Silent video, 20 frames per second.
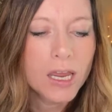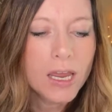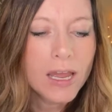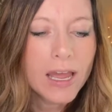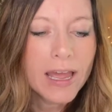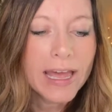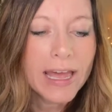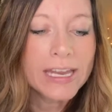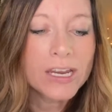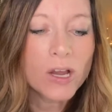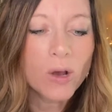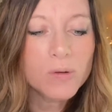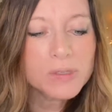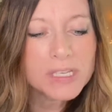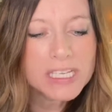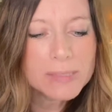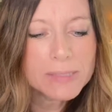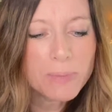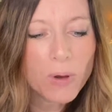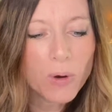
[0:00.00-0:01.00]
It owes
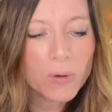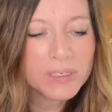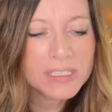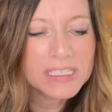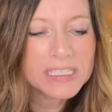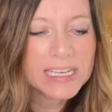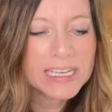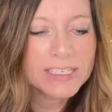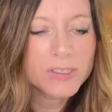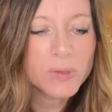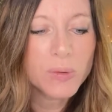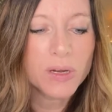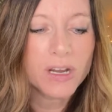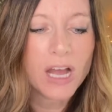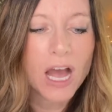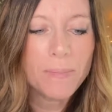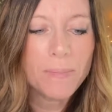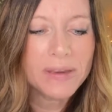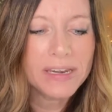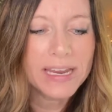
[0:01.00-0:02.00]
its potency to a
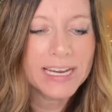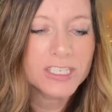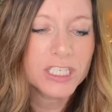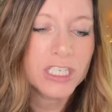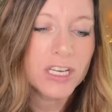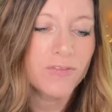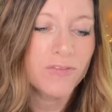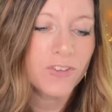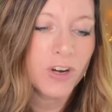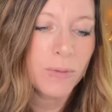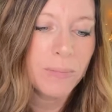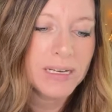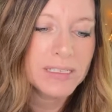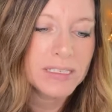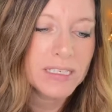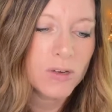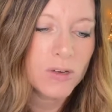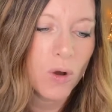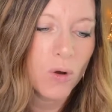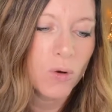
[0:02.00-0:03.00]
combination of
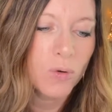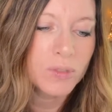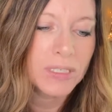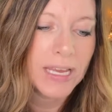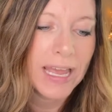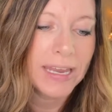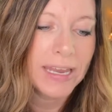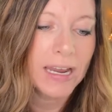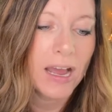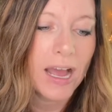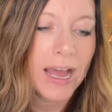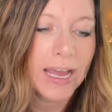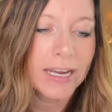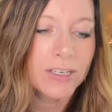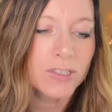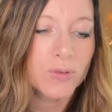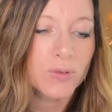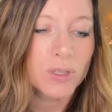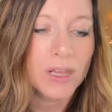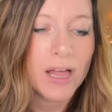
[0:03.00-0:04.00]
fermented oat and a
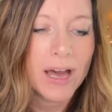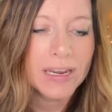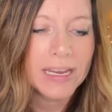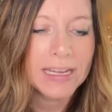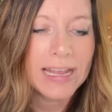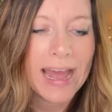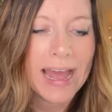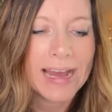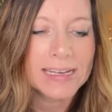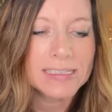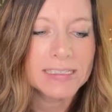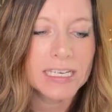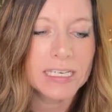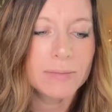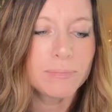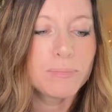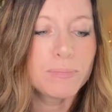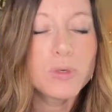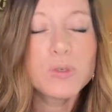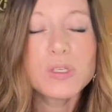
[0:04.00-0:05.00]
hyaluronic
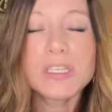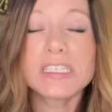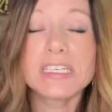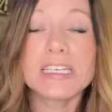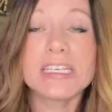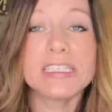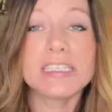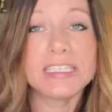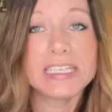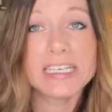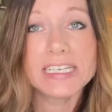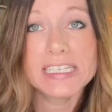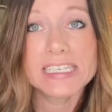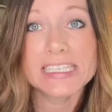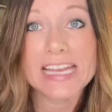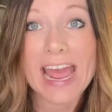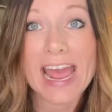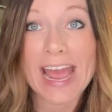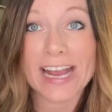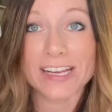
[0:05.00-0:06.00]
acid boosting yeast
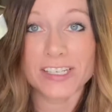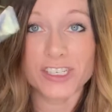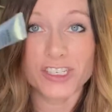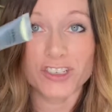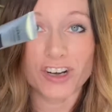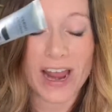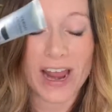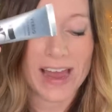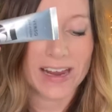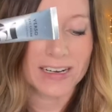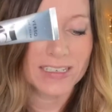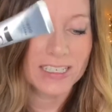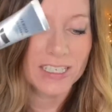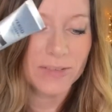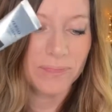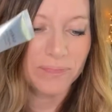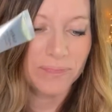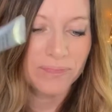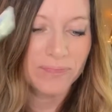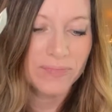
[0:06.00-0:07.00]
extract.
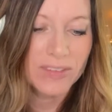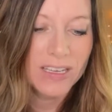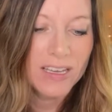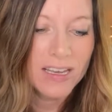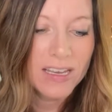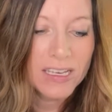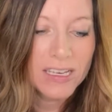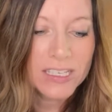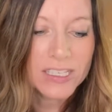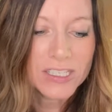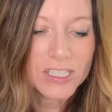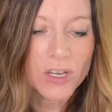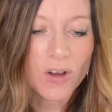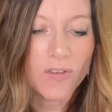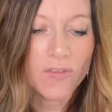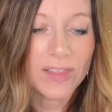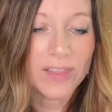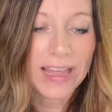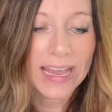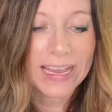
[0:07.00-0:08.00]

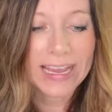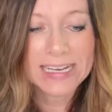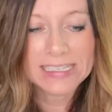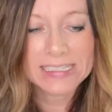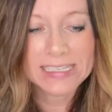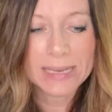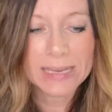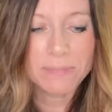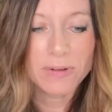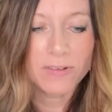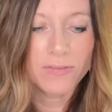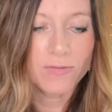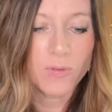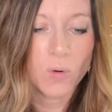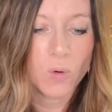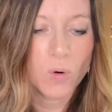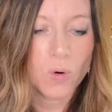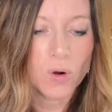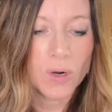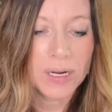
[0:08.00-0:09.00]
So like I said
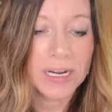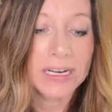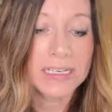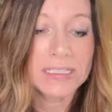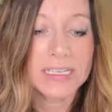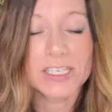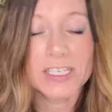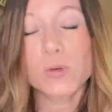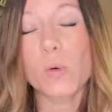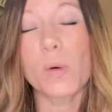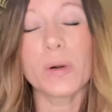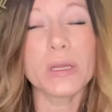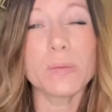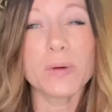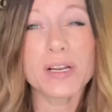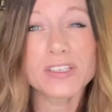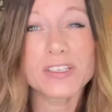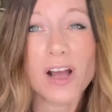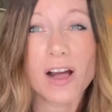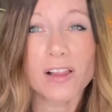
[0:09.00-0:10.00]
before, it is a
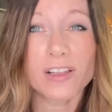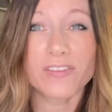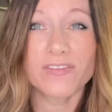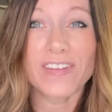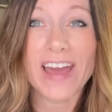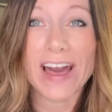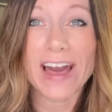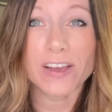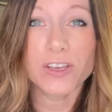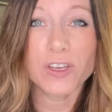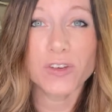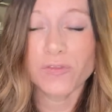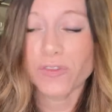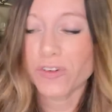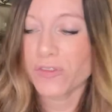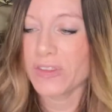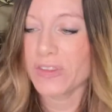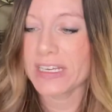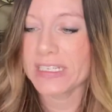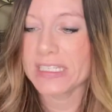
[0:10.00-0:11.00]
$21 value for
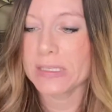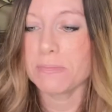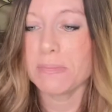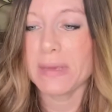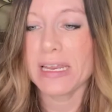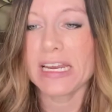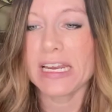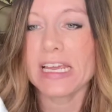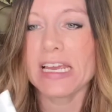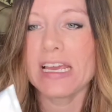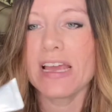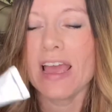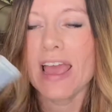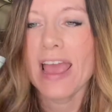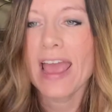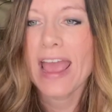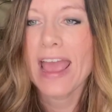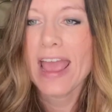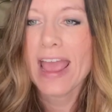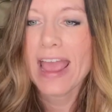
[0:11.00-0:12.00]
this mini,
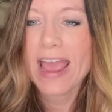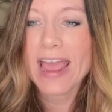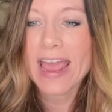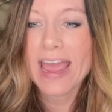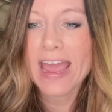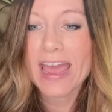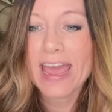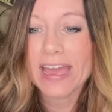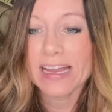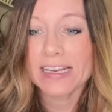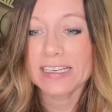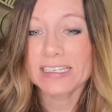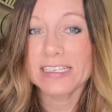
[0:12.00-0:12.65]
and